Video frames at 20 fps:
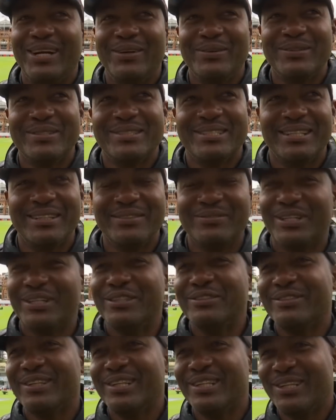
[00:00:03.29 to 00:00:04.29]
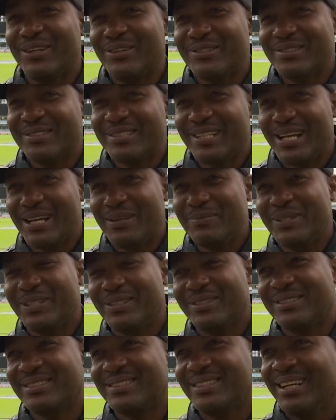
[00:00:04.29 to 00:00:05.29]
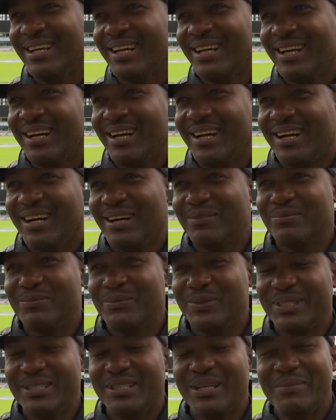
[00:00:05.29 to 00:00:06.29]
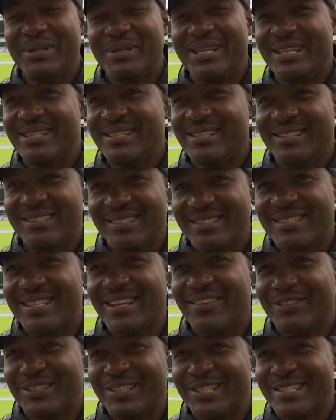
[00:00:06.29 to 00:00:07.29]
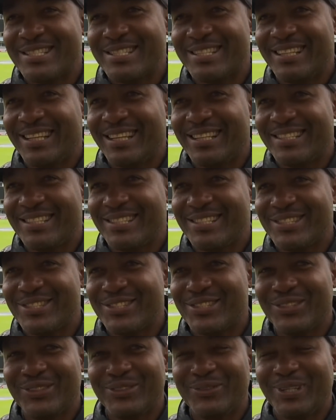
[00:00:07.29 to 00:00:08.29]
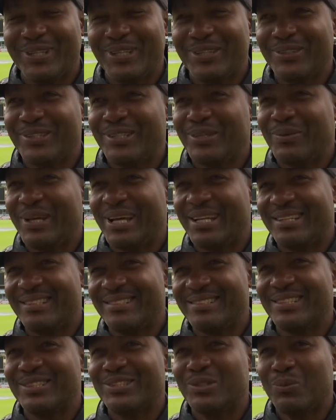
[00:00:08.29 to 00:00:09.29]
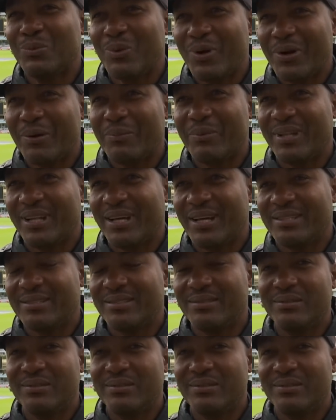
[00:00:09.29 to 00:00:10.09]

would say, a very, very long time, because we dominated in the 70s and 80s, so I don't think we had anything to worry about that.